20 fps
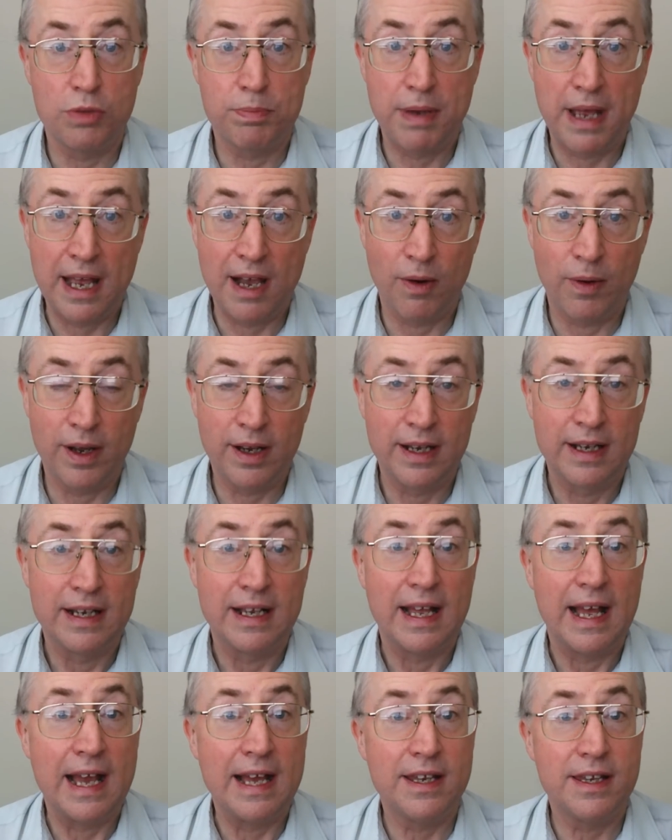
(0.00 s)
power
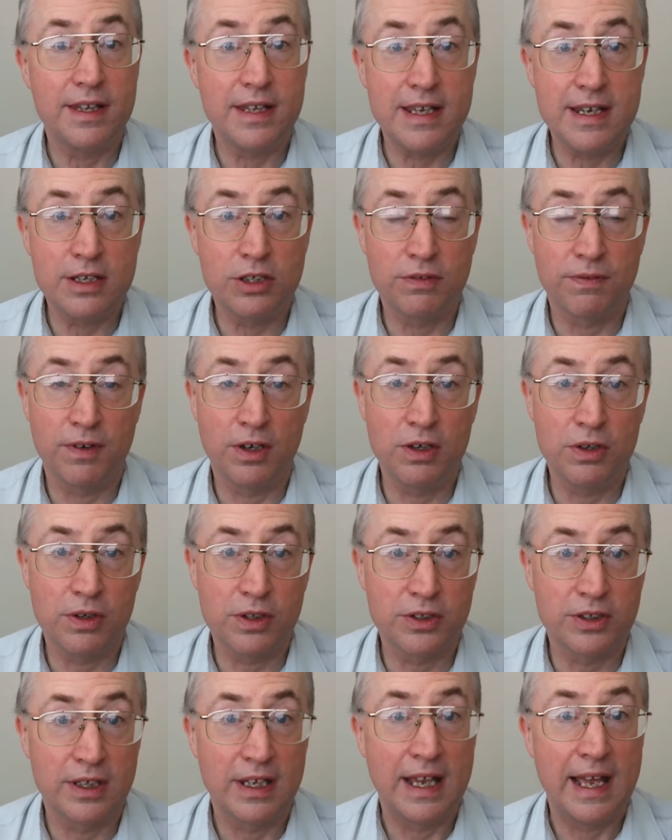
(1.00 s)
and these
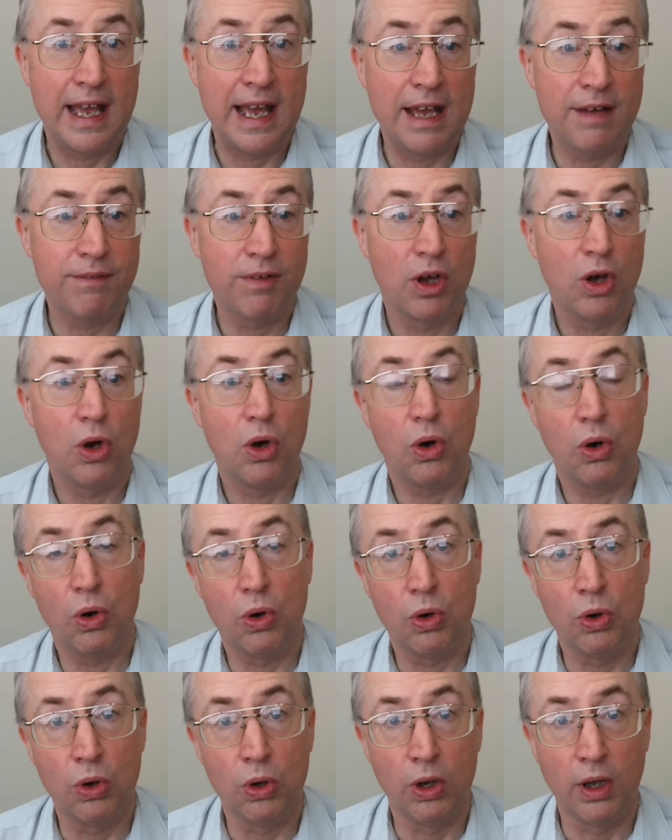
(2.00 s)
folks have
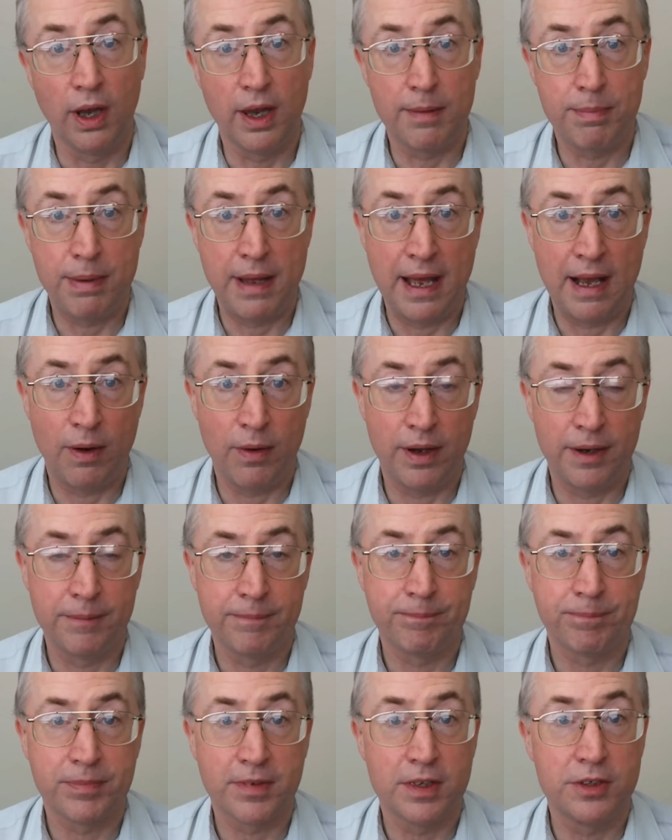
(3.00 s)
all the power.
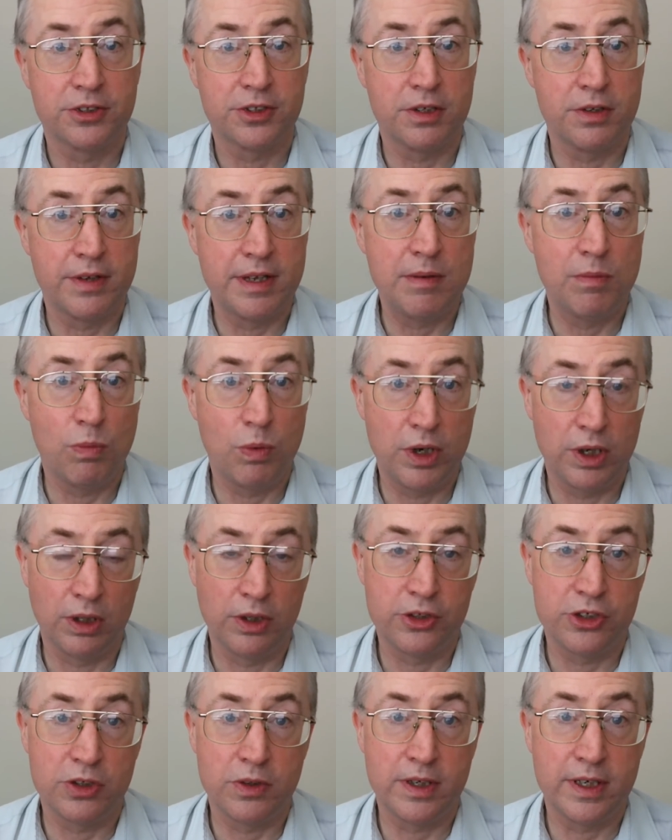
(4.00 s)
So they will
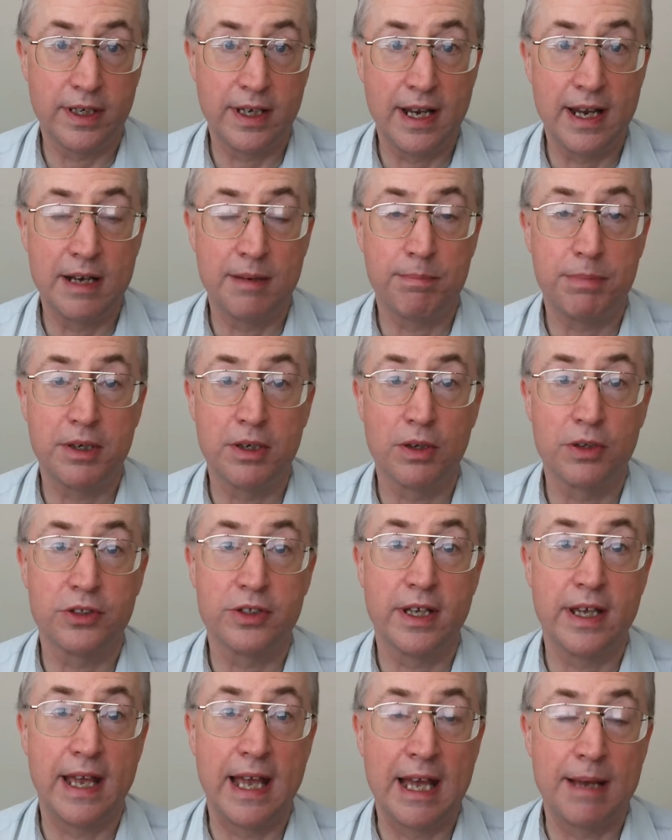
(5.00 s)
do it again because
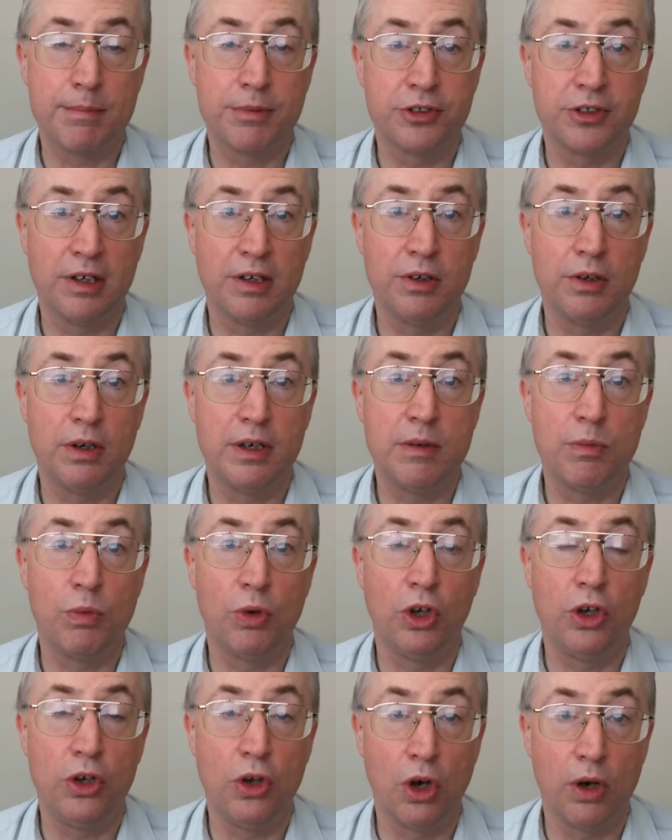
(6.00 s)
they absolutely
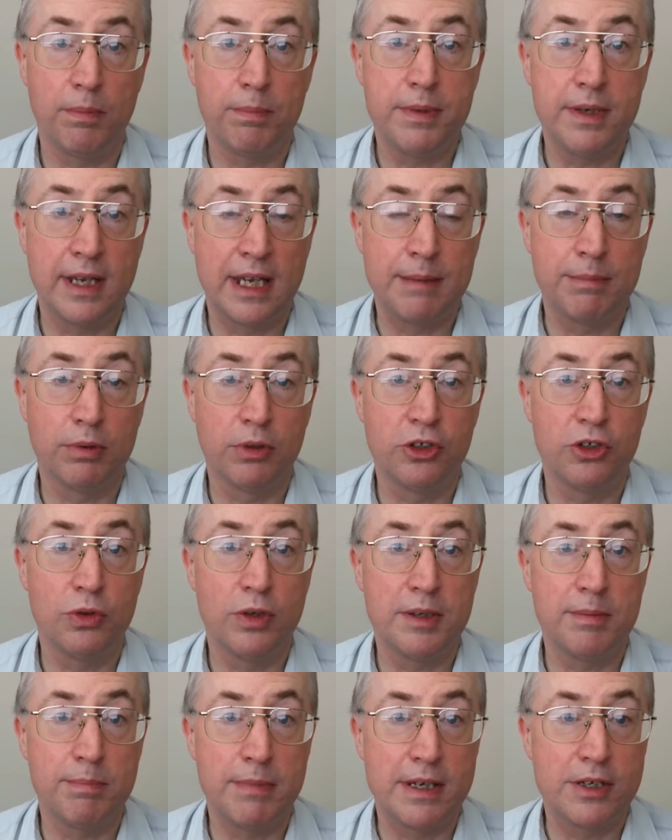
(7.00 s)
will not be able to
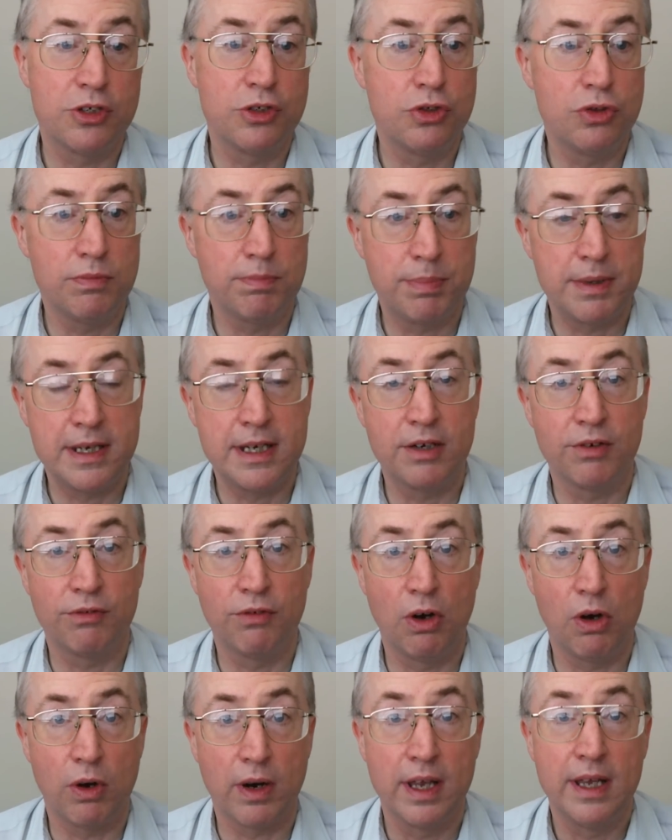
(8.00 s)
admit to being
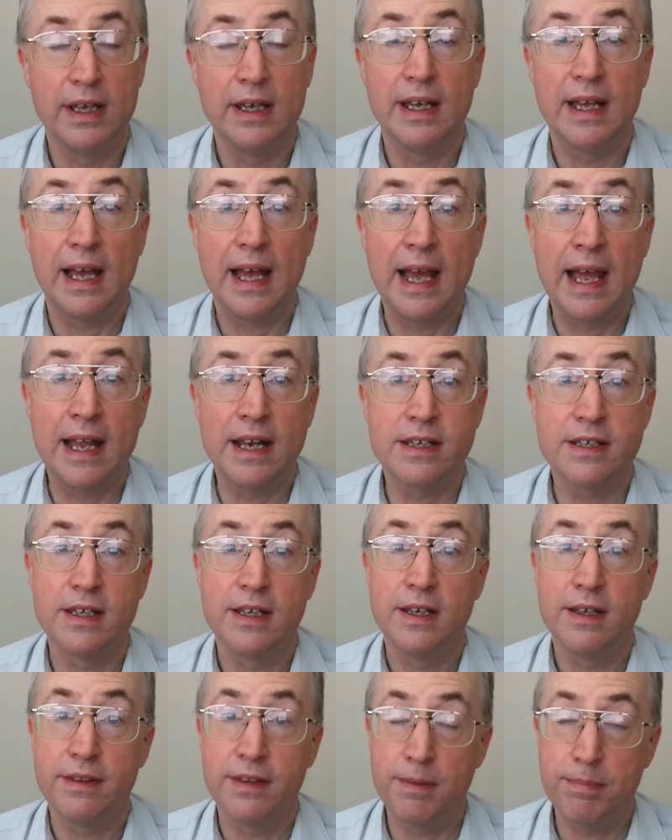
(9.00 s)
wrong. And
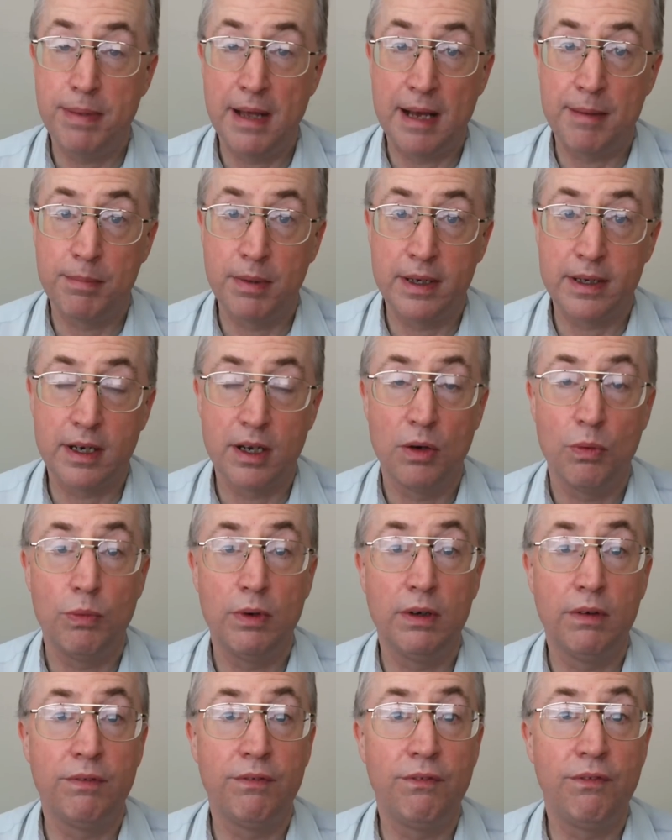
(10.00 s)
the public
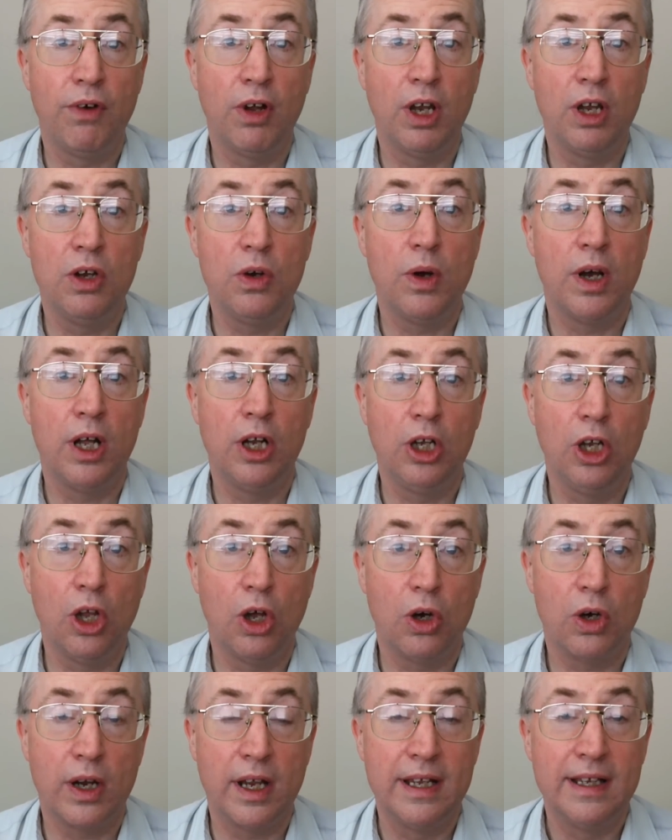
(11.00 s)
will follow
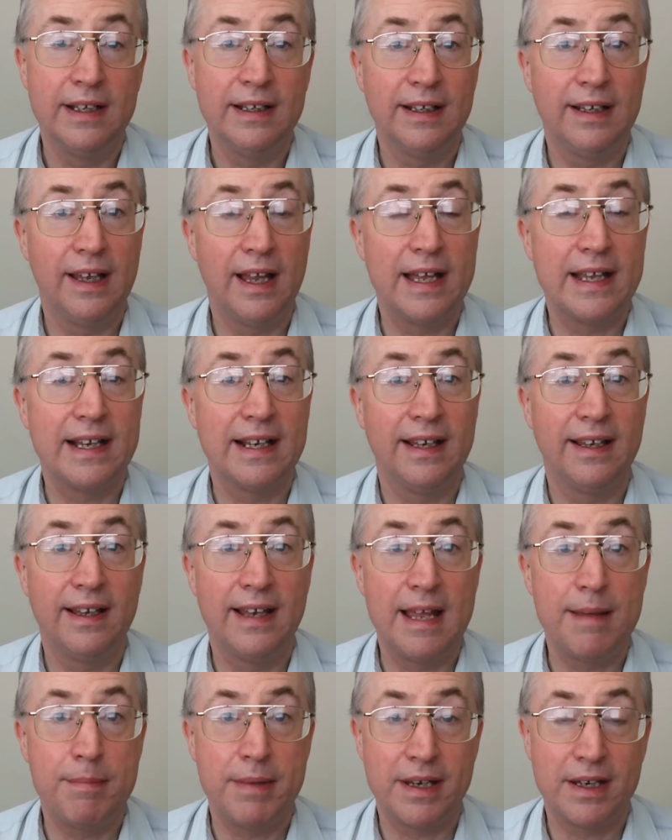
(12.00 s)
along like
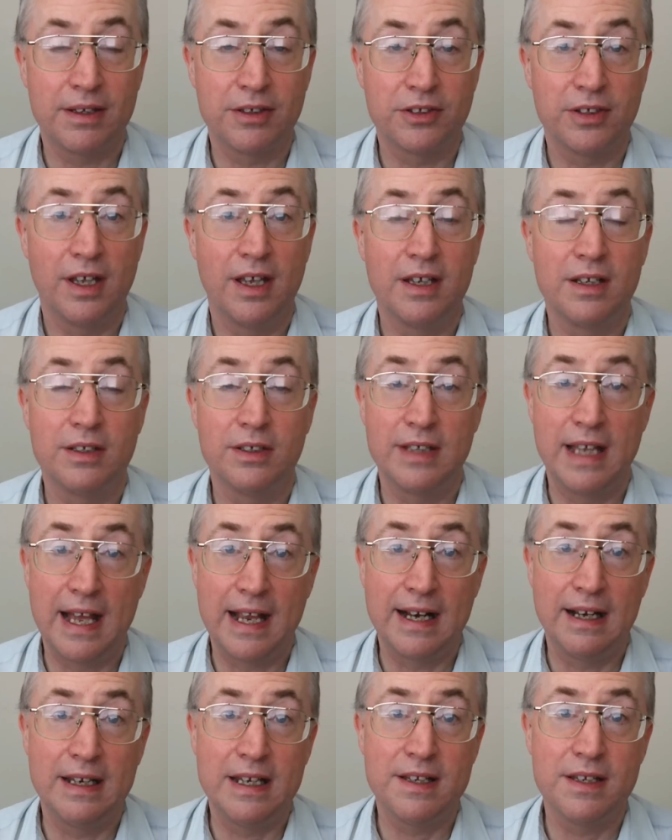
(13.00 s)
lemmings,
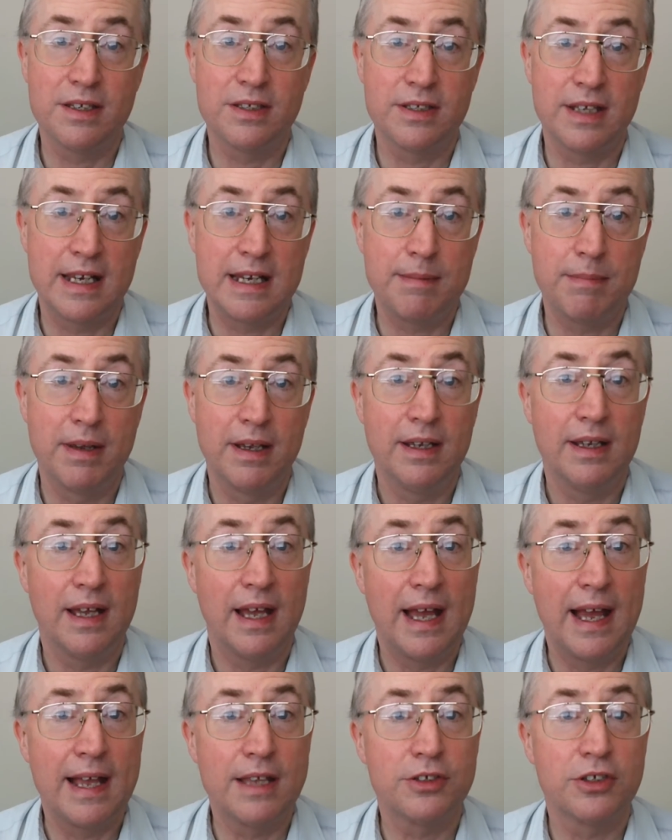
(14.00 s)
exactly the same
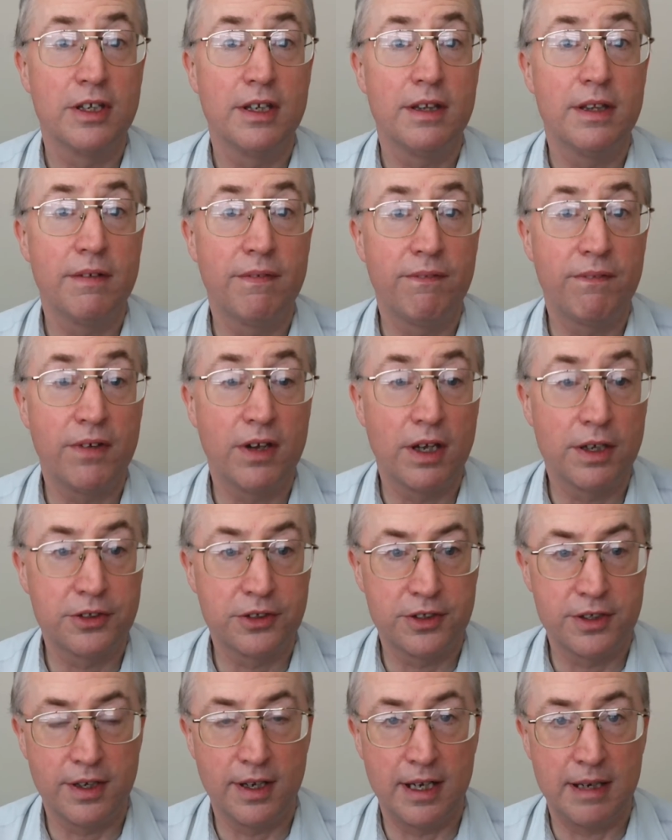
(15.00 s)
as the
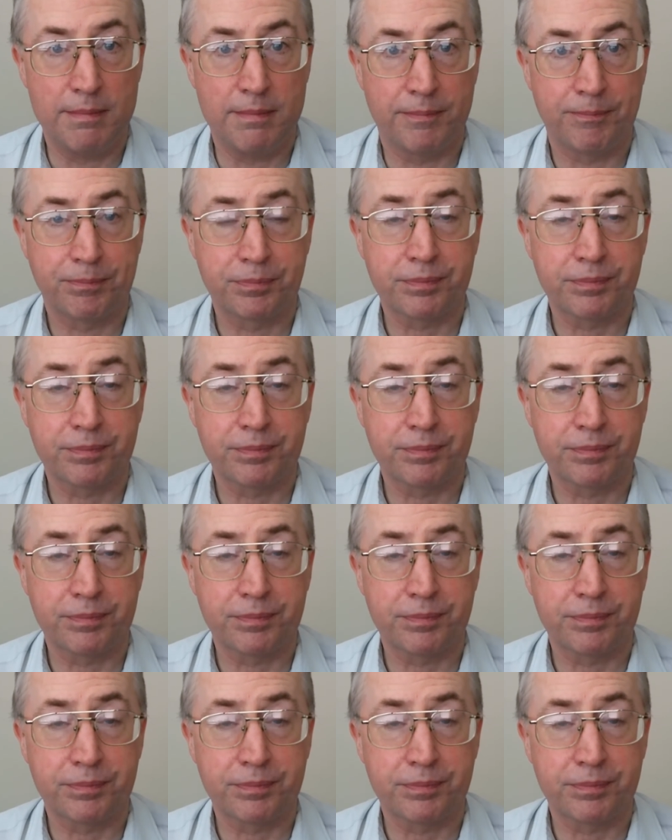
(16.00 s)
first time.